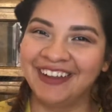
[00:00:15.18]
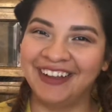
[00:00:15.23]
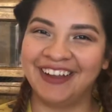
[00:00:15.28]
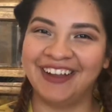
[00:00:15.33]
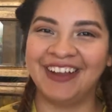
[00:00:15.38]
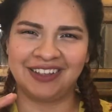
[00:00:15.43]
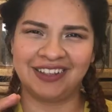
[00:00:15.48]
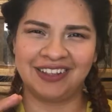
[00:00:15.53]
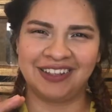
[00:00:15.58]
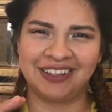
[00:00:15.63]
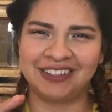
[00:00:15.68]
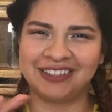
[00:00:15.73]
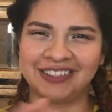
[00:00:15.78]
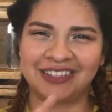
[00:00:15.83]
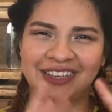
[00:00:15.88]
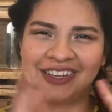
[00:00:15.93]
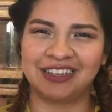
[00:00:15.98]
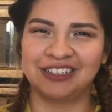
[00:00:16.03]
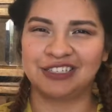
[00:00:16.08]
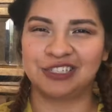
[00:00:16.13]
It's
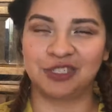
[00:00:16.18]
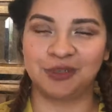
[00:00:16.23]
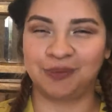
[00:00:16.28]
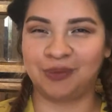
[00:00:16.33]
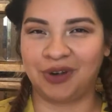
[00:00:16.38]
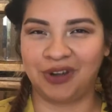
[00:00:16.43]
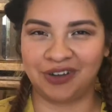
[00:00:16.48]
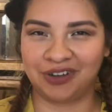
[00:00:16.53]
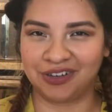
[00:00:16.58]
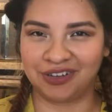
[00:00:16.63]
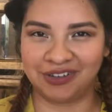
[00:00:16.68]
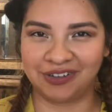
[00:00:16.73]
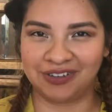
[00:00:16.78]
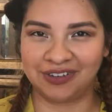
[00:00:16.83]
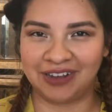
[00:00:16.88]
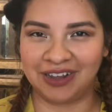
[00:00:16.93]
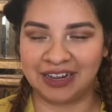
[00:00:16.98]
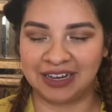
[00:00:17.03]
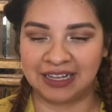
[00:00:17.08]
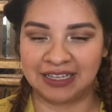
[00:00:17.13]
like a two-parter,
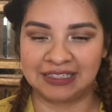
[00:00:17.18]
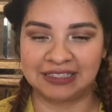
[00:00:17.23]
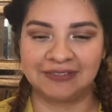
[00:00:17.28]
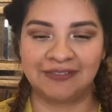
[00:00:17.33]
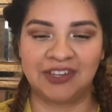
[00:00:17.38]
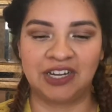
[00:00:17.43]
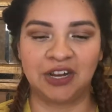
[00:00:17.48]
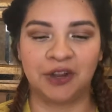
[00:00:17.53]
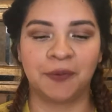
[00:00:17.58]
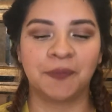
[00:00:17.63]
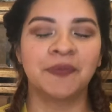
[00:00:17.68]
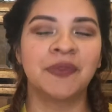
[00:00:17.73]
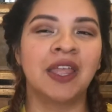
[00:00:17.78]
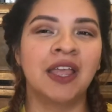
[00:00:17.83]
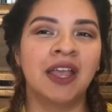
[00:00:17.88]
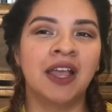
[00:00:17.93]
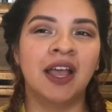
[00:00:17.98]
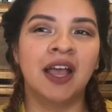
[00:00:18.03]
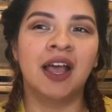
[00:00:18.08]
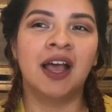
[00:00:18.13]
I guess, video.
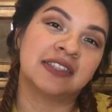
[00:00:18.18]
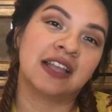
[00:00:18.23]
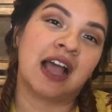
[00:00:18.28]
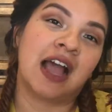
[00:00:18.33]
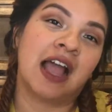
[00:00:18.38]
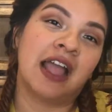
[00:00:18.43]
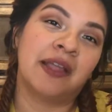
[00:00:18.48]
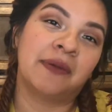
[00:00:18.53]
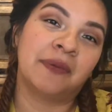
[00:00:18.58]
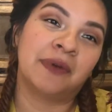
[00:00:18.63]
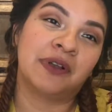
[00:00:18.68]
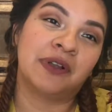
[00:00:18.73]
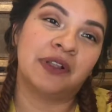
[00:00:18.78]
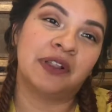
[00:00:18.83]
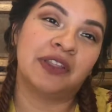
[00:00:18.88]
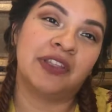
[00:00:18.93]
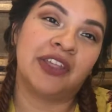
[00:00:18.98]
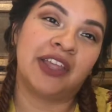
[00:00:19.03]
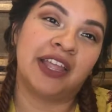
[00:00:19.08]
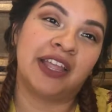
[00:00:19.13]
I
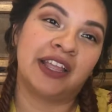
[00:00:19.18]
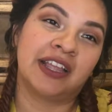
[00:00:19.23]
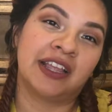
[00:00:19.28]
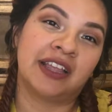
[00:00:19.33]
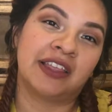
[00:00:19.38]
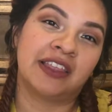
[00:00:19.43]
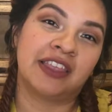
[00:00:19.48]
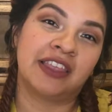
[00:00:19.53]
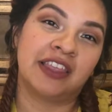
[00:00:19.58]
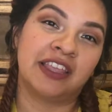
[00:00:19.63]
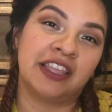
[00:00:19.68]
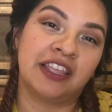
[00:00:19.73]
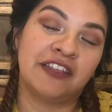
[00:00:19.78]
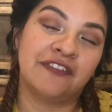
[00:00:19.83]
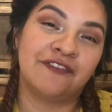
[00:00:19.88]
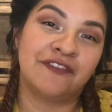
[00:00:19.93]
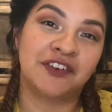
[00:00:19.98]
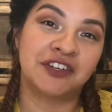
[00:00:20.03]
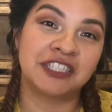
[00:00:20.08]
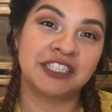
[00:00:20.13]
will link the
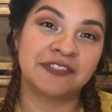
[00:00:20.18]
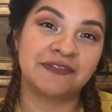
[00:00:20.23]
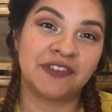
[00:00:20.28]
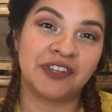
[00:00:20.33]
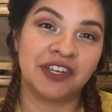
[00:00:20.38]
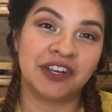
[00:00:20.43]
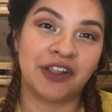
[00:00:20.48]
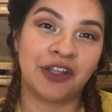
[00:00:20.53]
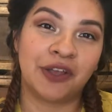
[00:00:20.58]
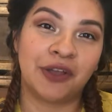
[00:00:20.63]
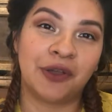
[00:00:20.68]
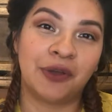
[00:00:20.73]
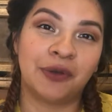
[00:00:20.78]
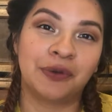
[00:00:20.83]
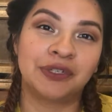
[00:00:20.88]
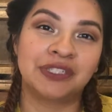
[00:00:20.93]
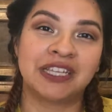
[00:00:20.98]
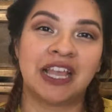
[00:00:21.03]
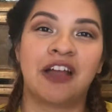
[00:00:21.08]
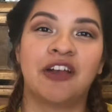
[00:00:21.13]
first
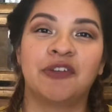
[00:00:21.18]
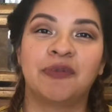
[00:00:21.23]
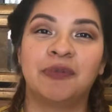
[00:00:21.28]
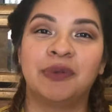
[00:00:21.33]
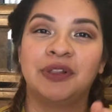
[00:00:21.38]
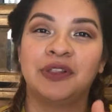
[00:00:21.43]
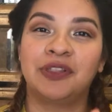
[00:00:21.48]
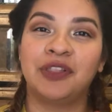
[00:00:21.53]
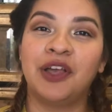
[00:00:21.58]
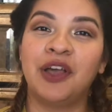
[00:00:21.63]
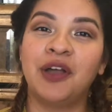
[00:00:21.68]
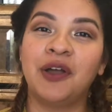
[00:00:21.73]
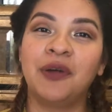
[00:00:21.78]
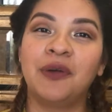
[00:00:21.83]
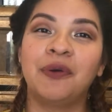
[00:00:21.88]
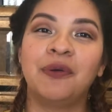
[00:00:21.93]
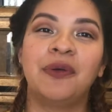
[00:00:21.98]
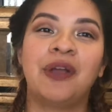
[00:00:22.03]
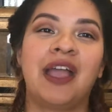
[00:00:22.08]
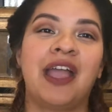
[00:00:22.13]
video down
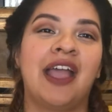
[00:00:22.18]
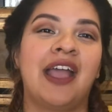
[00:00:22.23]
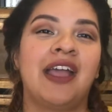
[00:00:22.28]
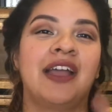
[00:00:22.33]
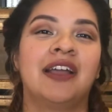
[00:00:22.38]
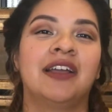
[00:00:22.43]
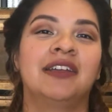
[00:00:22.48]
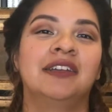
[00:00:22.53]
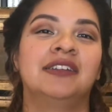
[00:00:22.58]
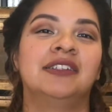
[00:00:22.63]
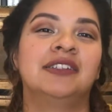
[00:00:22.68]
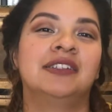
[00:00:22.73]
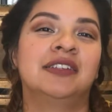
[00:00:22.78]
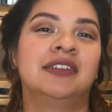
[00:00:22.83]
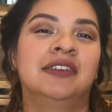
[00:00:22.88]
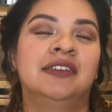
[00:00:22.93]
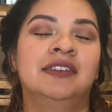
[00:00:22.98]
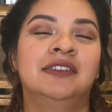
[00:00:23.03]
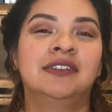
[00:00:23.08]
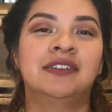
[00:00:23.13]
below and
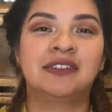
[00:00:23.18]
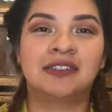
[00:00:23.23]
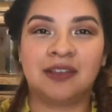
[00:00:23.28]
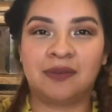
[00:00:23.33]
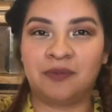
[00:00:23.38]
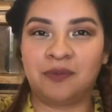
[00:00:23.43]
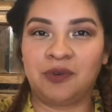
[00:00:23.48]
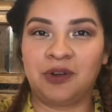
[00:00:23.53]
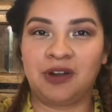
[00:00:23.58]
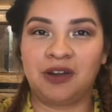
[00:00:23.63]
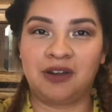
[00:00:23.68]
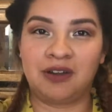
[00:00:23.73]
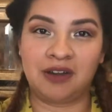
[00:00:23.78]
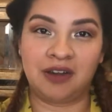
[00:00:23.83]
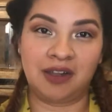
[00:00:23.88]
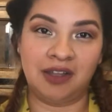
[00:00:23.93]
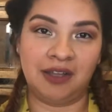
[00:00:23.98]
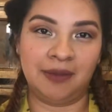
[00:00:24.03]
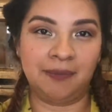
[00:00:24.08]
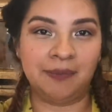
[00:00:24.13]
somewhere
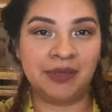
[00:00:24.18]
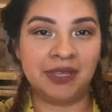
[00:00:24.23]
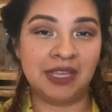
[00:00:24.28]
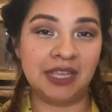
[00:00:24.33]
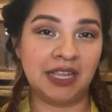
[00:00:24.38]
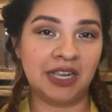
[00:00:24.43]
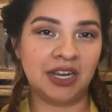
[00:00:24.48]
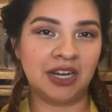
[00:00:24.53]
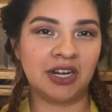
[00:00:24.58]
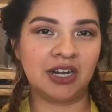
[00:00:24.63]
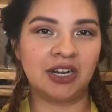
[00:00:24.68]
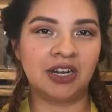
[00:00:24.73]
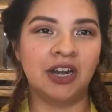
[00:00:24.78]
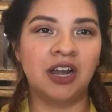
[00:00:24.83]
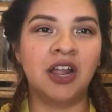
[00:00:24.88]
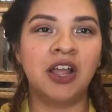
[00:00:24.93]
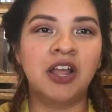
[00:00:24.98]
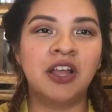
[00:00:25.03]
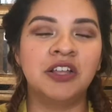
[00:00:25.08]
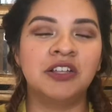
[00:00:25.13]
up here
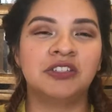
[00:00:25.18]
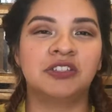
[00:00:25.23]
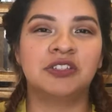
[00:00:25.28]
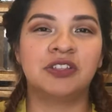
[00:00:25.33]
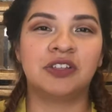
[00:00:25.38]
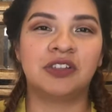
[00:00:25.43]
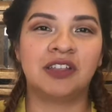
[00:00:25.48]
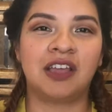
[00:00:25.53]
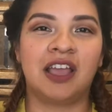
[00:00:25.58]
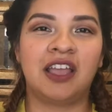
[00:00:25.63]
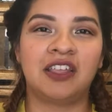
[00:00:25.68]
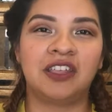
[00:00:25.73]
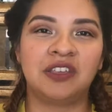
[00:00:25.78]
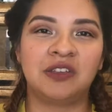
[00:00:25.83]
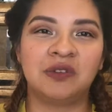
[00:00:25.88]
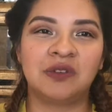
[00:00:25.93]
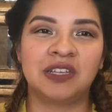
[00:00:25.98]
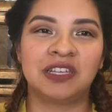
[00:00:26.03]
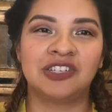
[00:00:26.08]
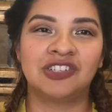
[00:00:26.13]
so that
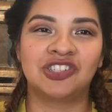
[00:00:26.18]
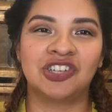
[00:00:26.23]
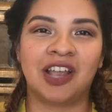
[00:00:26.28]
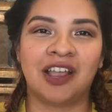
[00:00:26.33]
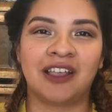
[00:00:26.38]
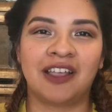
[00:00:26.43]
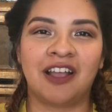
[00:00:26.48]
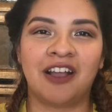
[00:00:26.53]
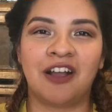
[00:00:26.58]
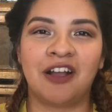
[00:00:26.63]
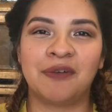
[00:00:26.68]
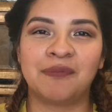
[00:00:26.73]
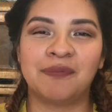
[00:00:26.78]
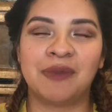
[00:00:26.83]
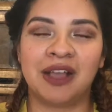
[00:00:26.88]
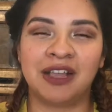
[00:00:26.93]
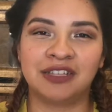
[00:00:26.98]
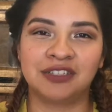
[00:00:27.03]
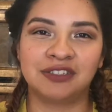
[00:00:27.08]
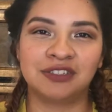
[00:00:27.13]
you can check out
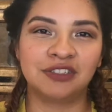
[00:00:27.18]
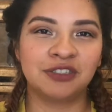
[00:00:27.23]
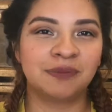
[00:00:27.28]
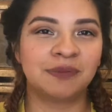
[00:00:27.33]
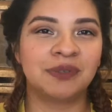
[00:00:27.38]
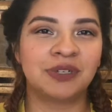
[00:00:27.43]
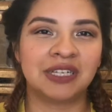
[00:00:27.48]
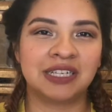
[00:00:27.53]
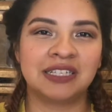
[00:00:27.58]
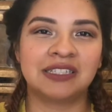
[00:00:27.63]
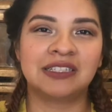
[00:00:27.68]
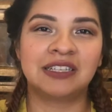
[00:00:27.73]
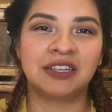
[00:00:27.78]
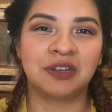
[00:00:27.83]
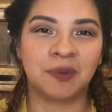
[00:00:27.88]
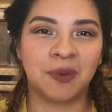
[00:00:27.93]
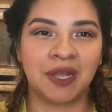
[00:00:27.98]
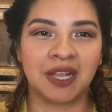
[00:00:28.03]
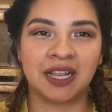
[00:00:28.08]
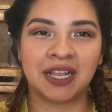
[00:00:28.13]
my super easy,
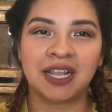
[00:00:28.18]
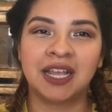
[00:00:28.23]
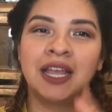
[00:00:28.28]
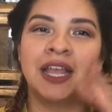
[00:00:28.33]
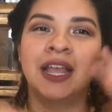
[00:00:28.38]
quick,